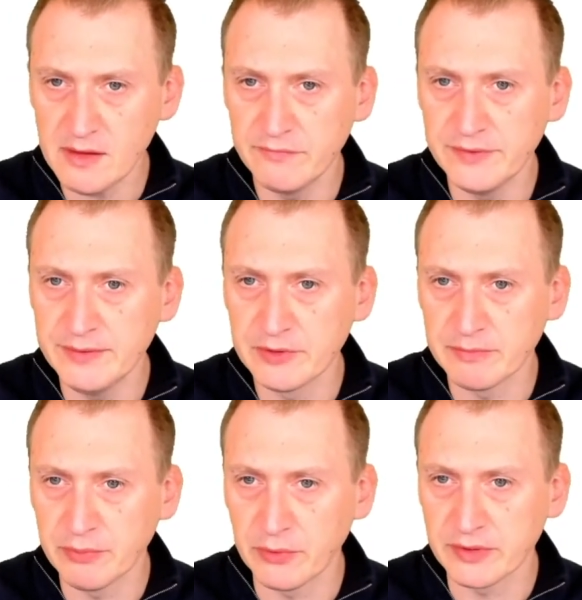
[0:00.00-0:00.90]
Veeam
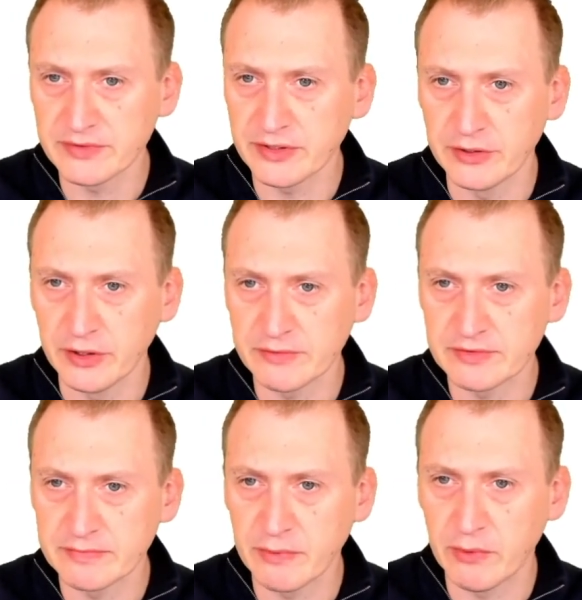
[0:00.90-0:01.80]
components are not
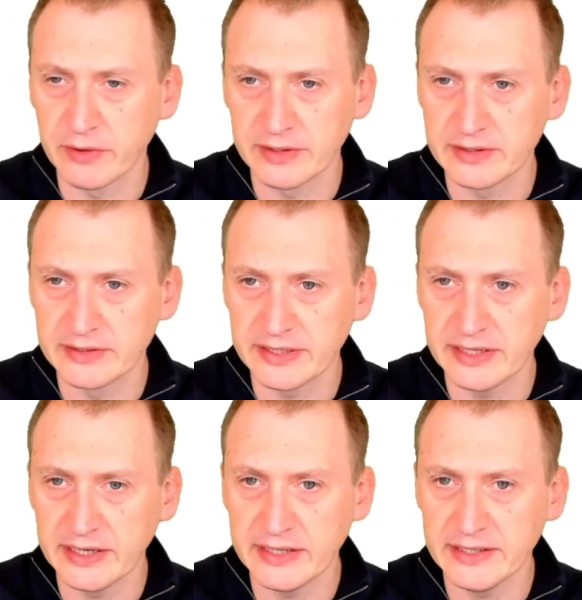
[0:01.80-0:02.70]
supported in
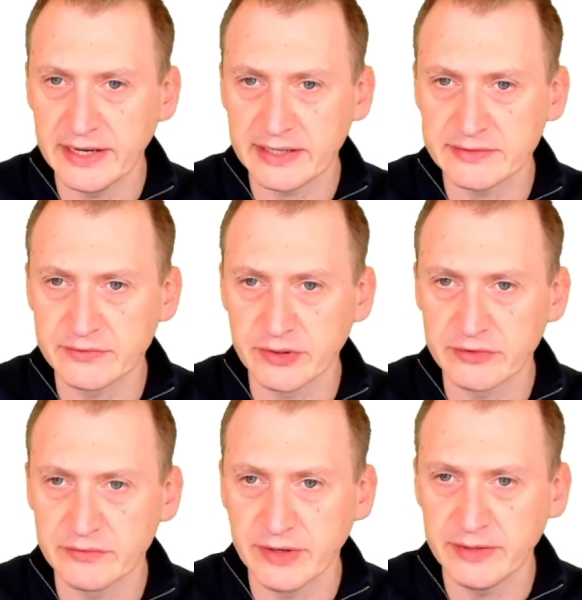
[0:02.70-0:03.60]
any Active
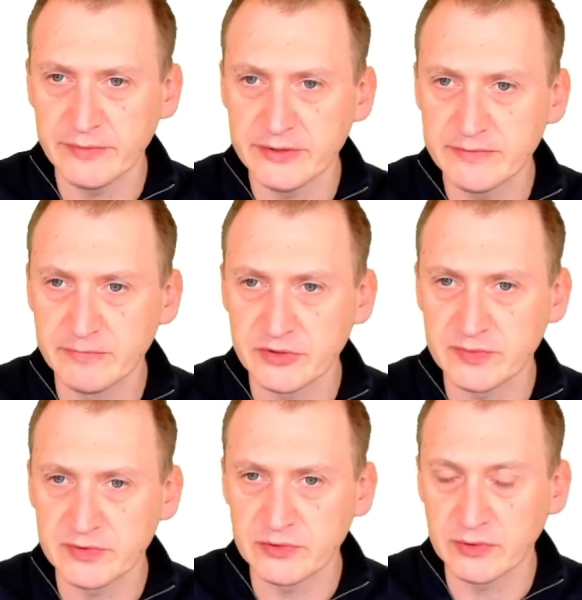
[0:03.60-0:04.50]
Directory environment, must
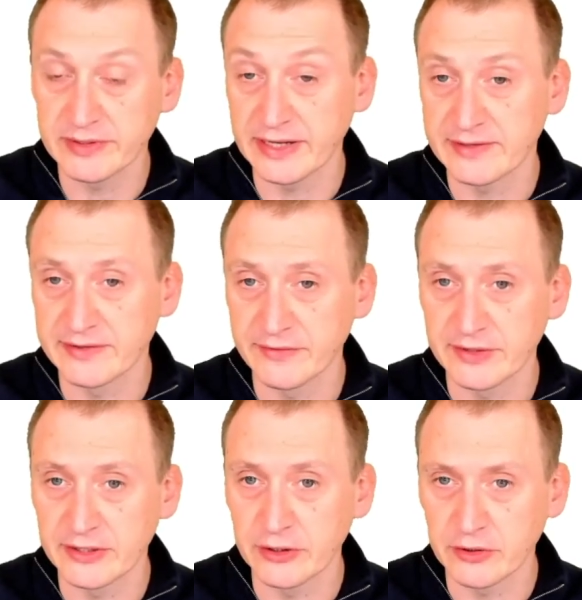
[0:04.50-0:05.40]
be installed. That's
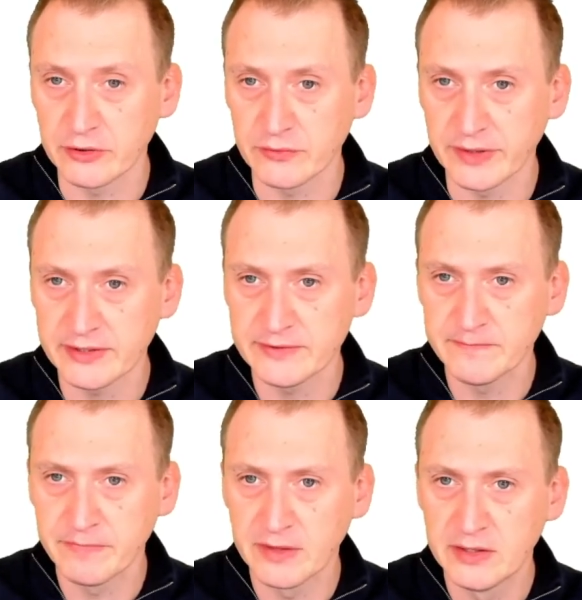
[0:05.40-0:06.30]
definitely not correct.
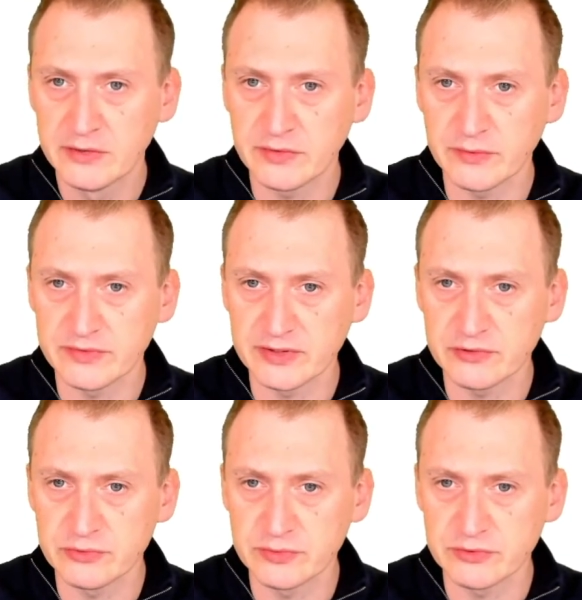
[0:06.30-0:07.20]
So I would say
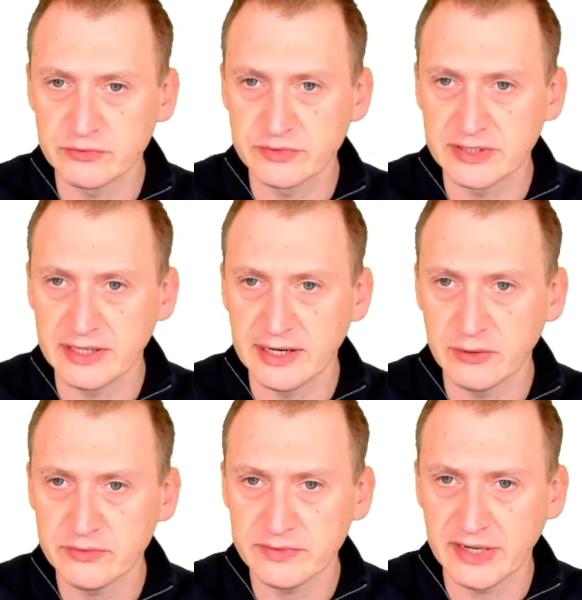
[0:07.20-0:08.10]
2 and 3 are
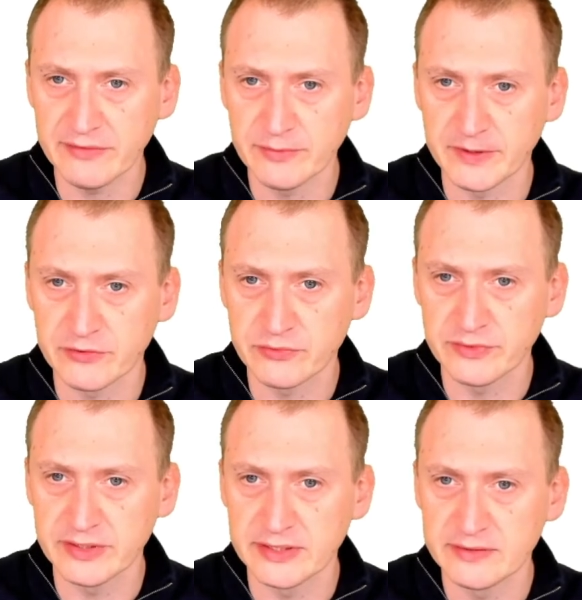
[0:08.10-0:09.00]
out. I have to pick
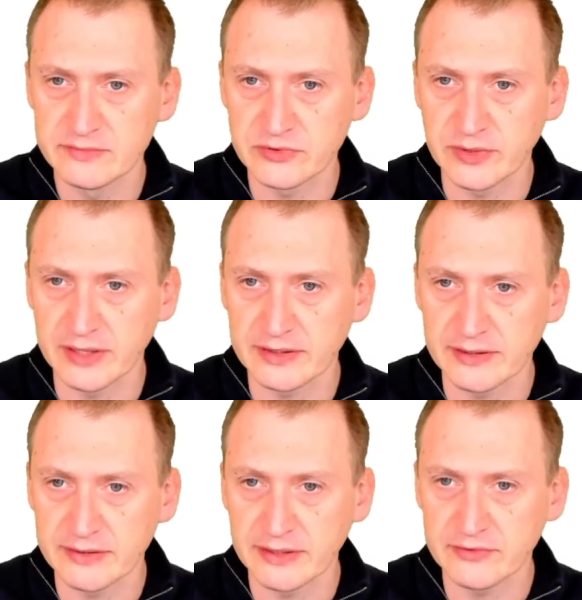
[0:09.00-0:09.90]
3. So
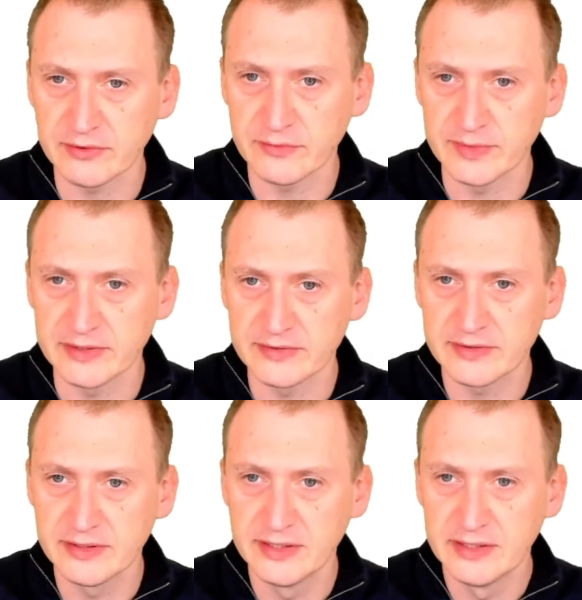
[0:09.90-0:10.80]
that sort of
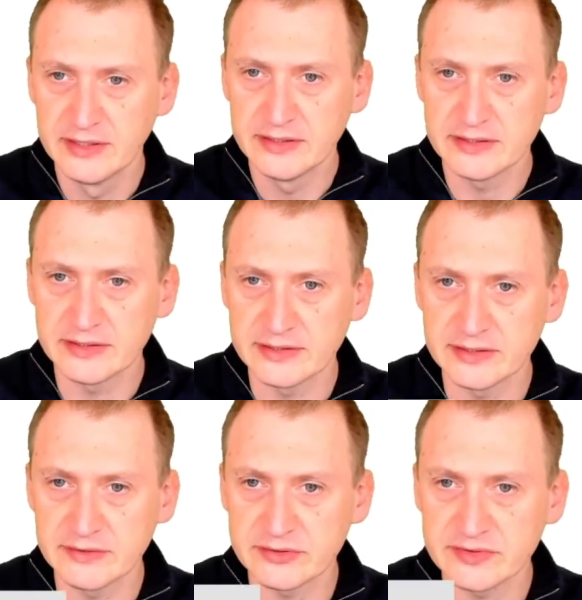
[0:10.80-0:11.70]
means
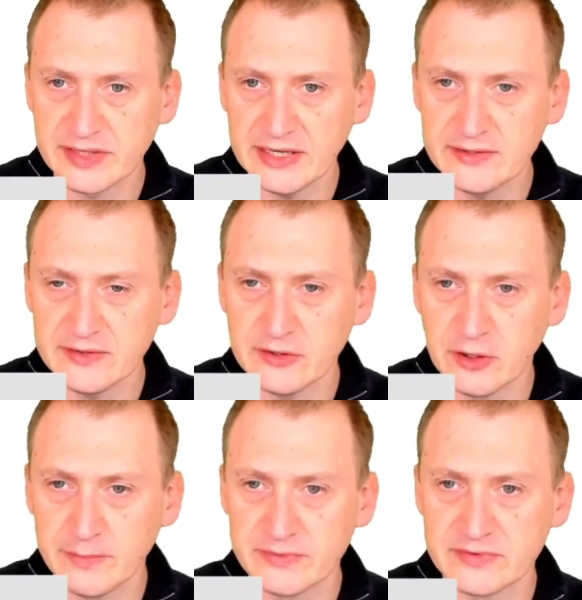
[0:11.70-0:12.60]
stands in
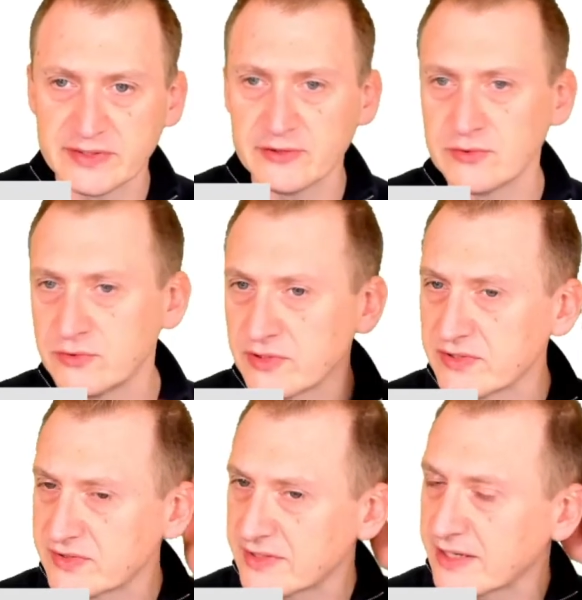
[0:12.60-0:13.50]
opposition to the
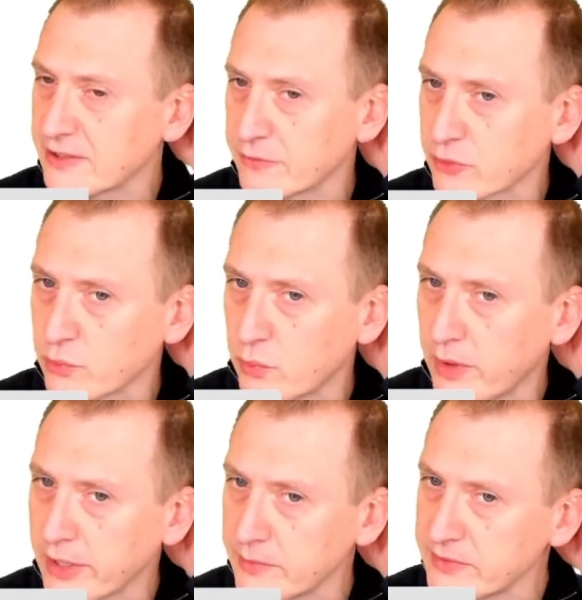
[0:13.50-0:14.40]
stated
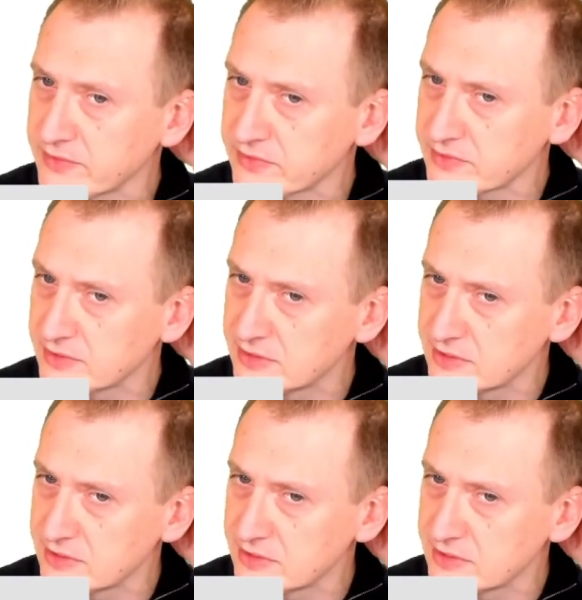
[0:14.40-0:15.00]
requirements.